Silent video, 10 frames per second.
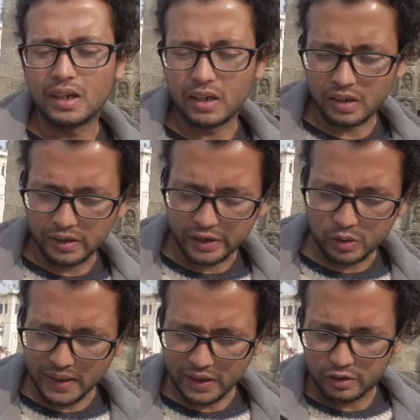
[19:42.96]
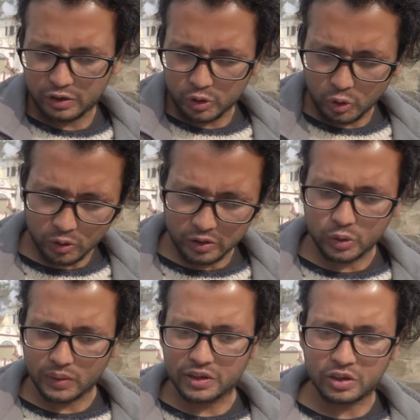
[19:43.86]
uh, attract the soul
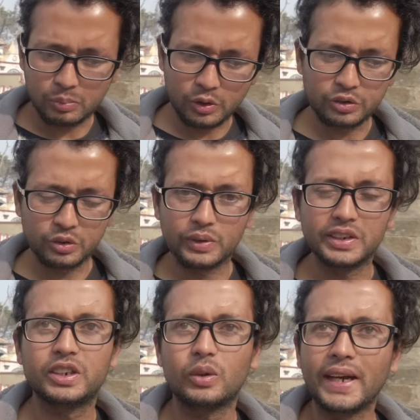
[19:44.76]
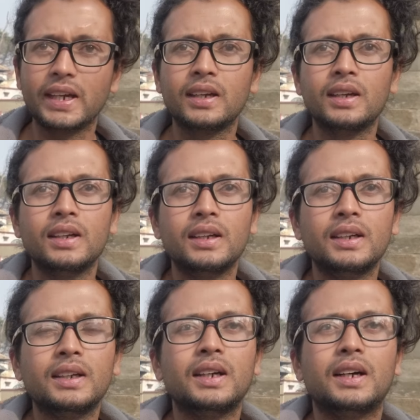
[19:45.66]
towards the person who is crying.
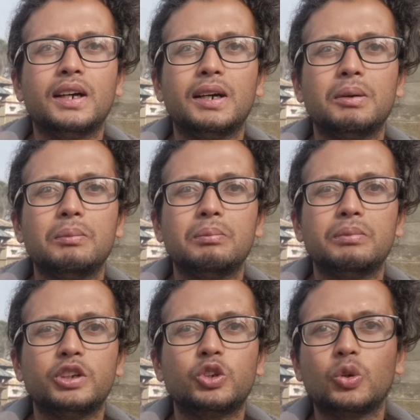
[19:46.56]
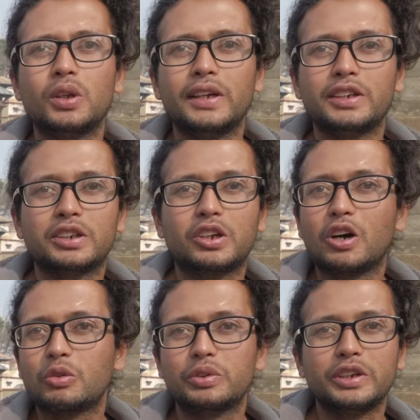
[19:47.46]
Um, the soul is
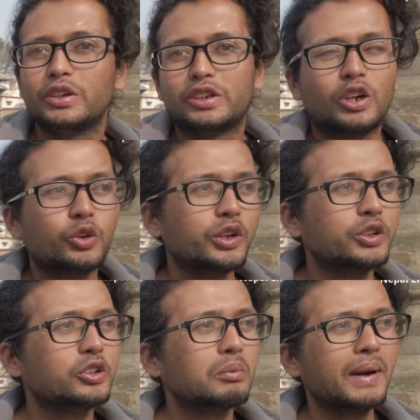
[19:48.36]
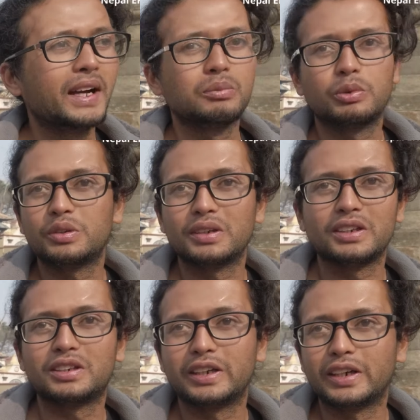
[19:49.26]
gone, you know, it's not going to come back, the person
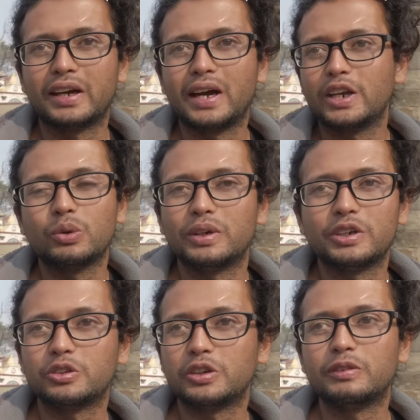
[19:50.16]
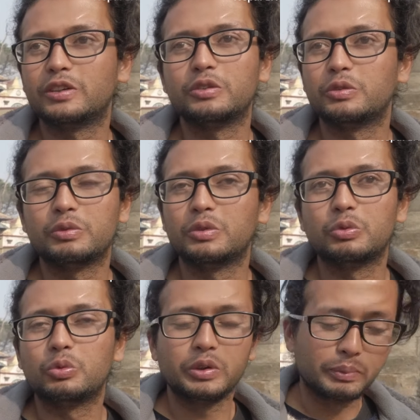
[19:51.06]
is dead anyway, so even
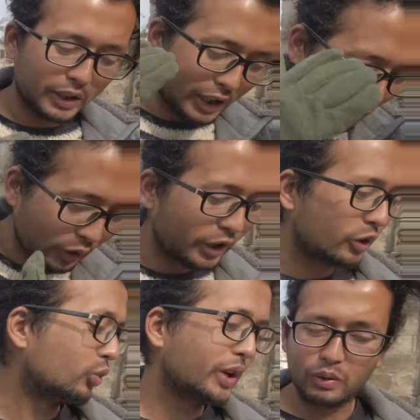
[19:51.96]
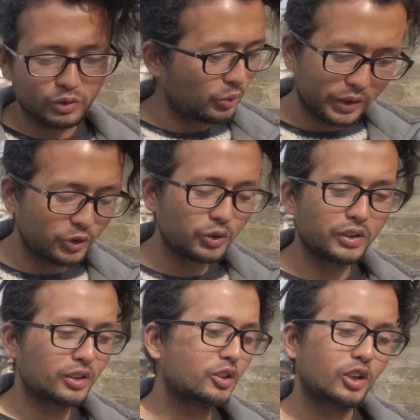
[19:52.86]
we break our head or whatever we do, you
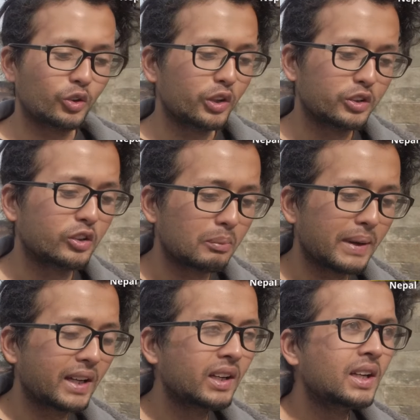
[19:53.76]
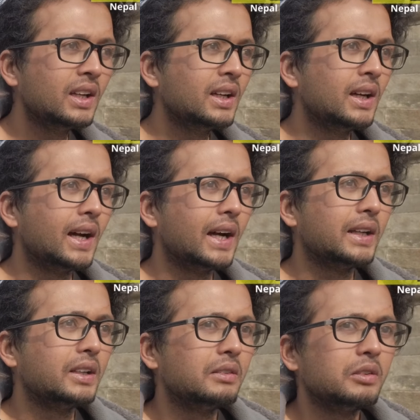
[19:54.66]
know, it's not going to come back.
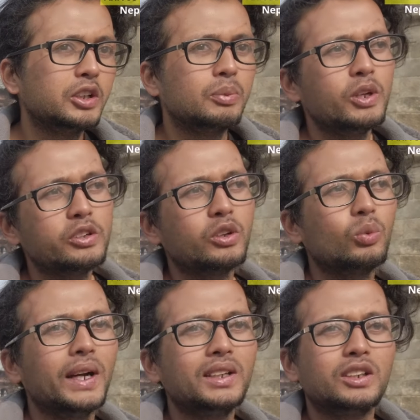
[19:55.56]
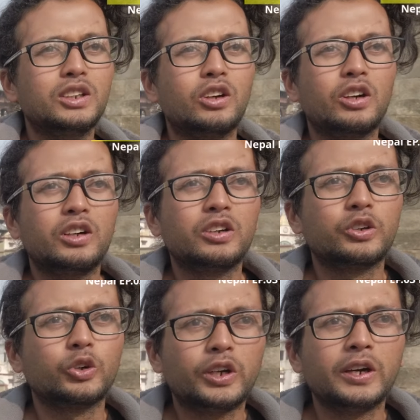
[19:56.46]
And spiritual wise, it's not
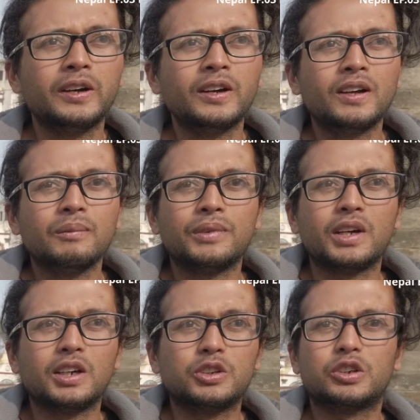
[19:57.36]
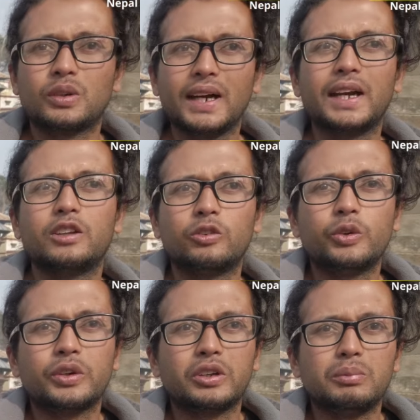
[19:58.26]
good uh, to cry at the
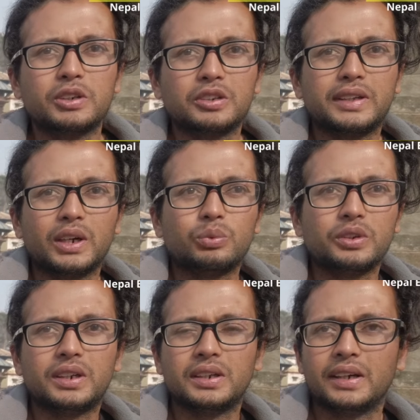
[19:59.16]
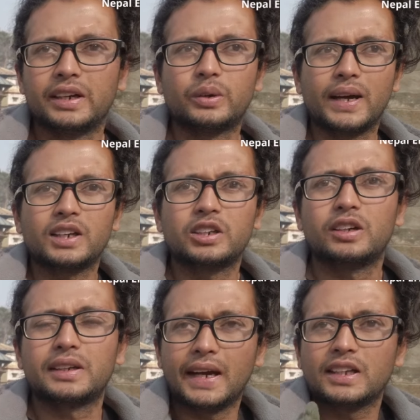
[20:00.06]
funeral, because that would attract
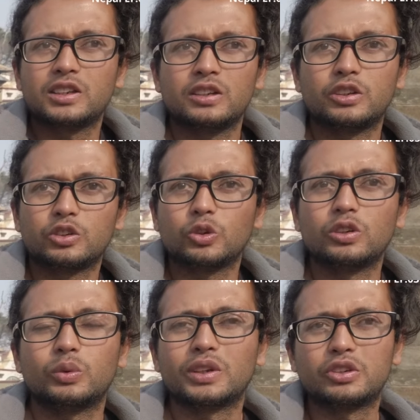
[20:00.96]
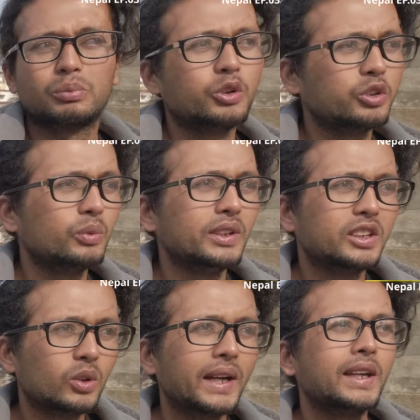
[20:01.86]
attach the soul towards the person who
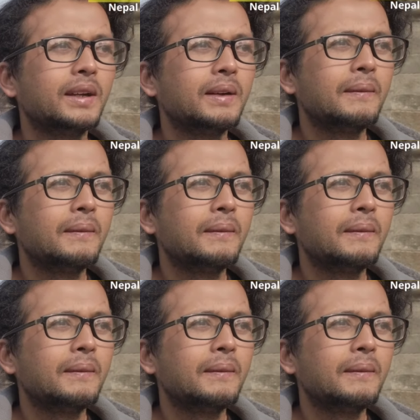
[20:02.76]
is crying.